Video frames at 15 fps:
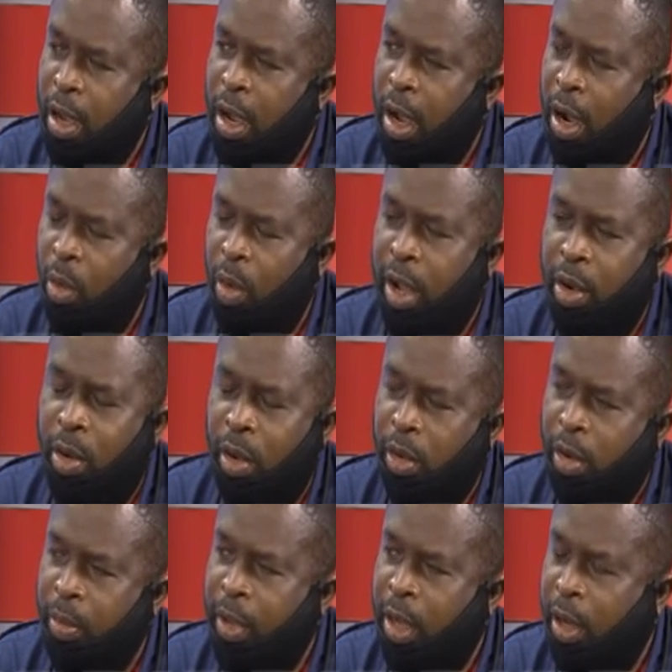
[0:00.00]
our
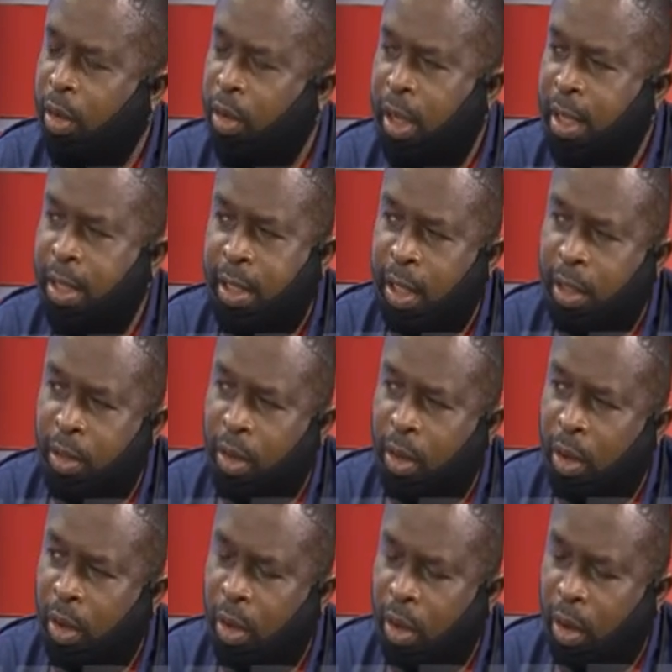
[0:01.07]
economy and other
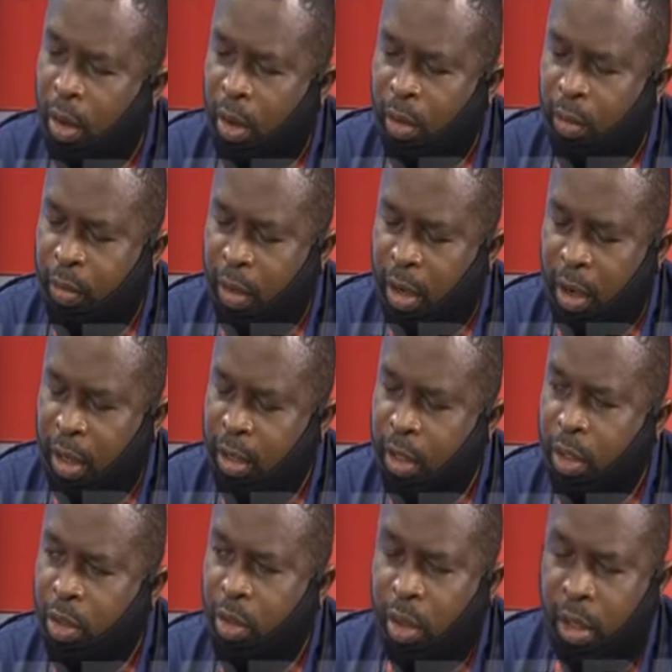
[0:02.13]
sector of our
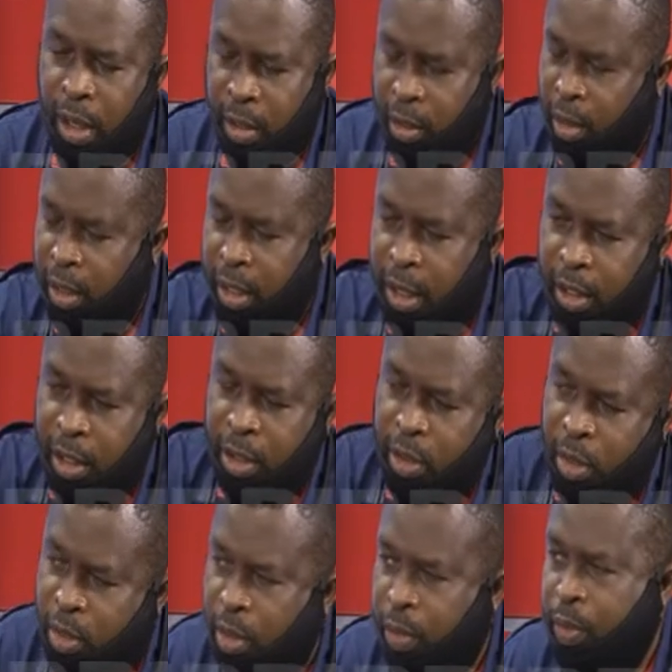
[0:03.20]
nation and other
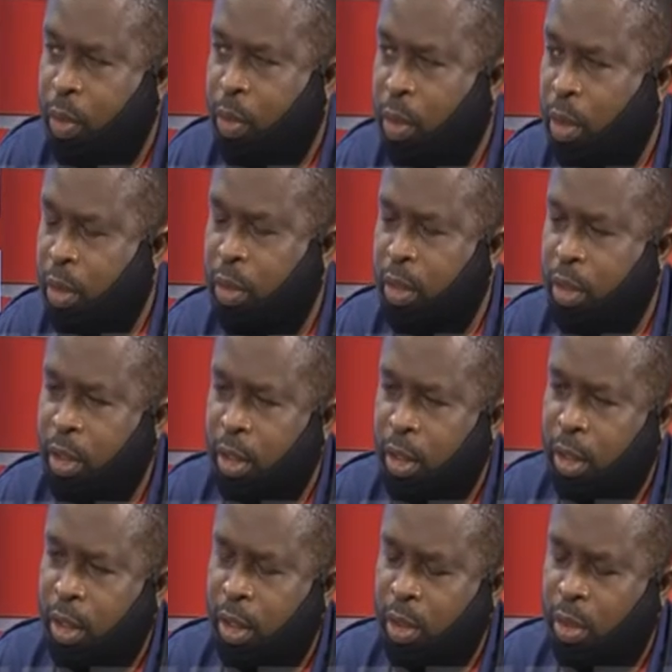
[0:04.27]
nations of the world.
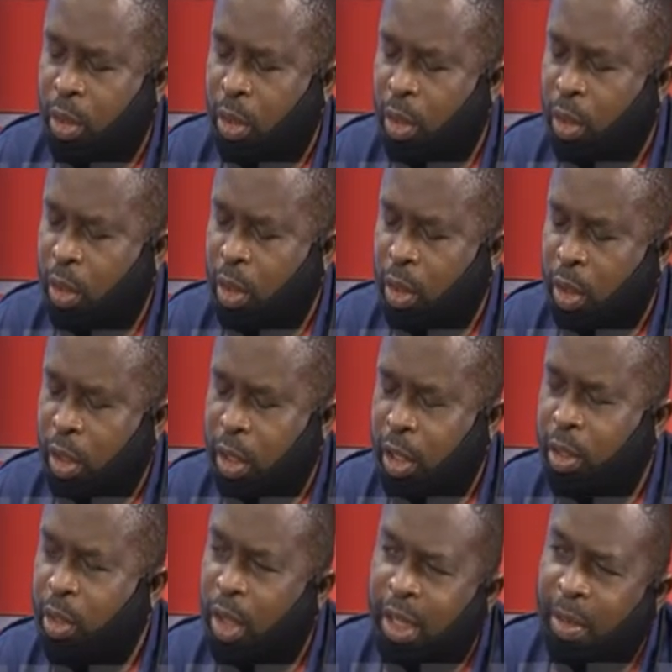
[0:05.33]
So
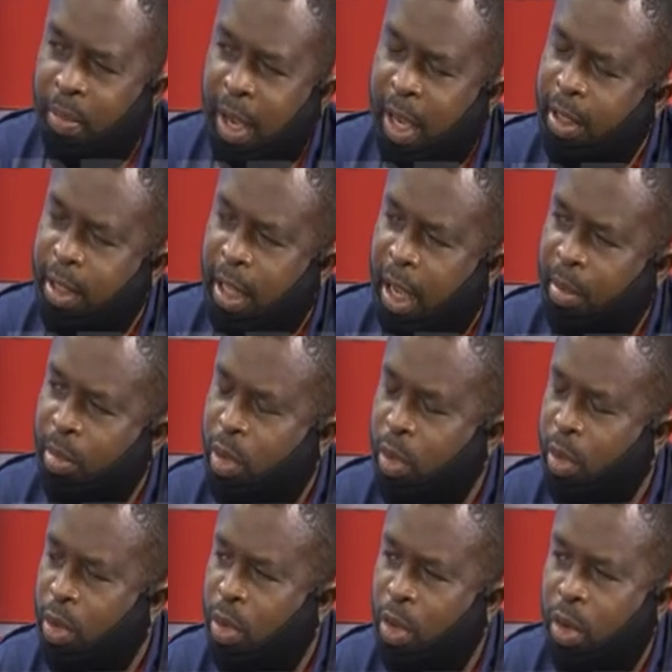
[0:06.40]
it's not the best time
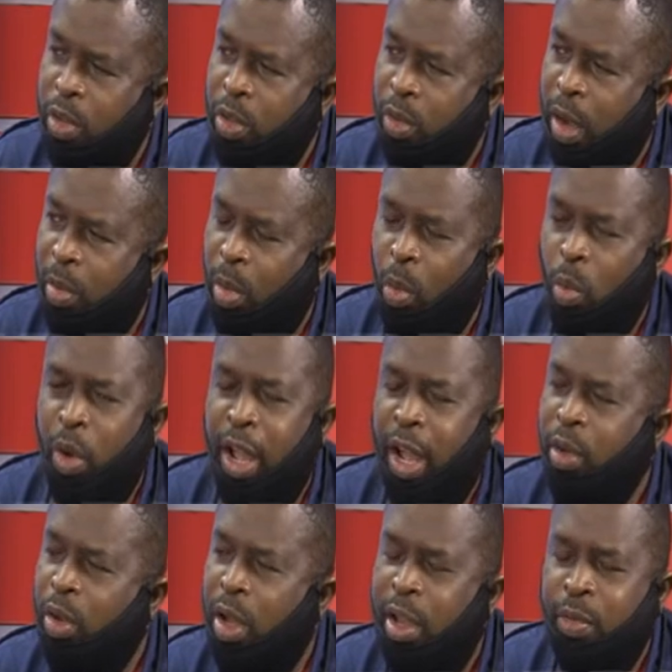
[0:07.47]
to go on strike, but we
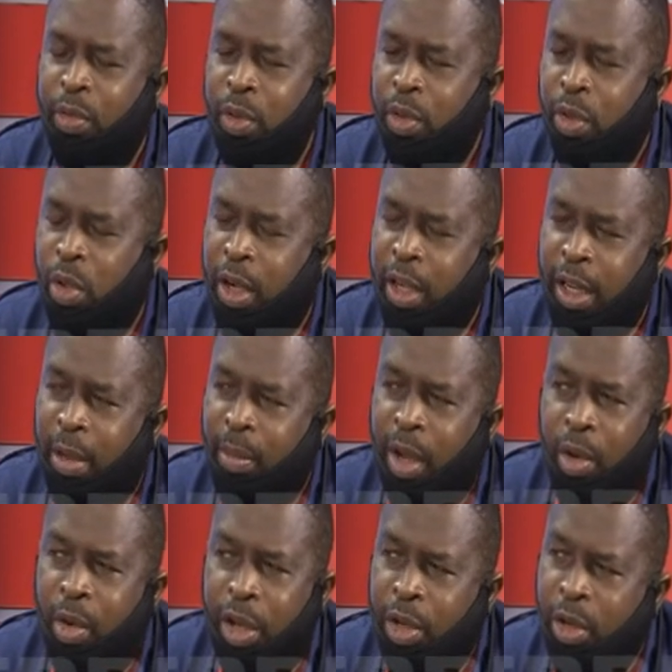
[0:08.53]
are not even talking
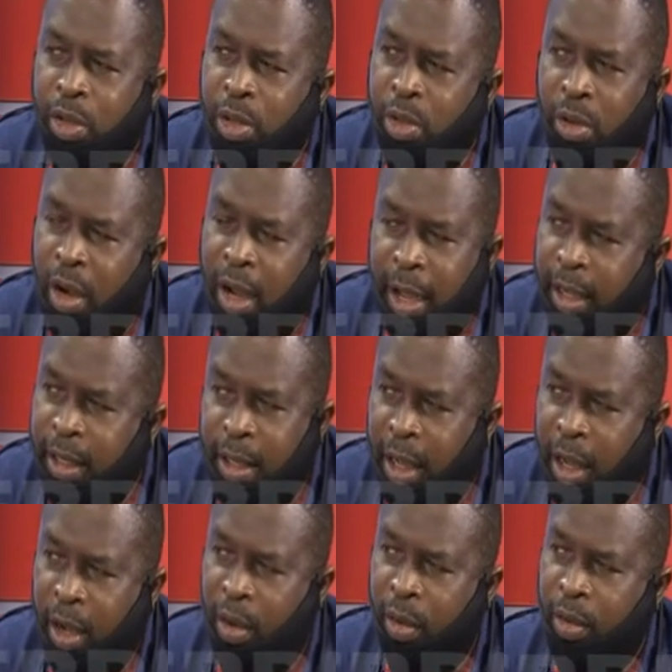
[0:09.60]
about going on strike
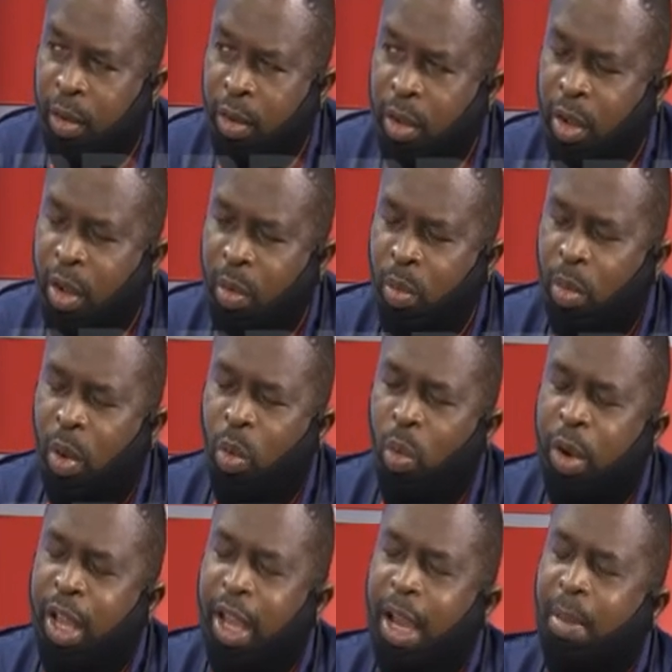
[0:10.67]
now. But
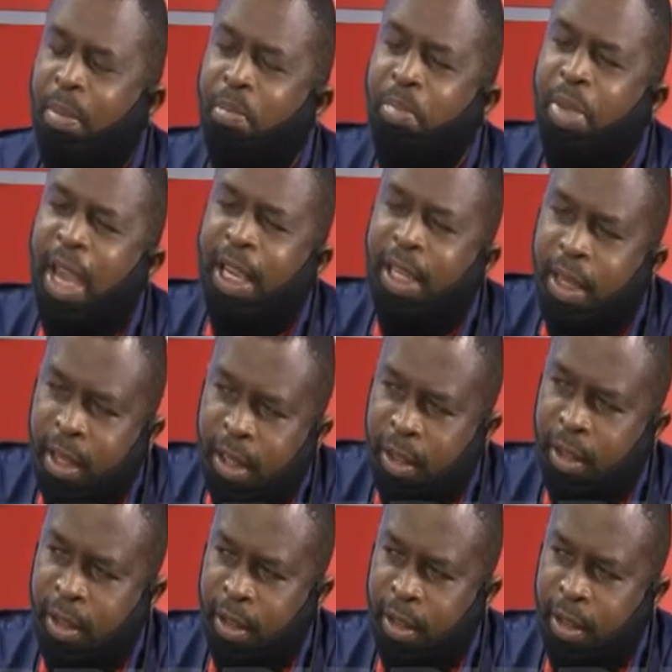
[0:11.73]
we are begging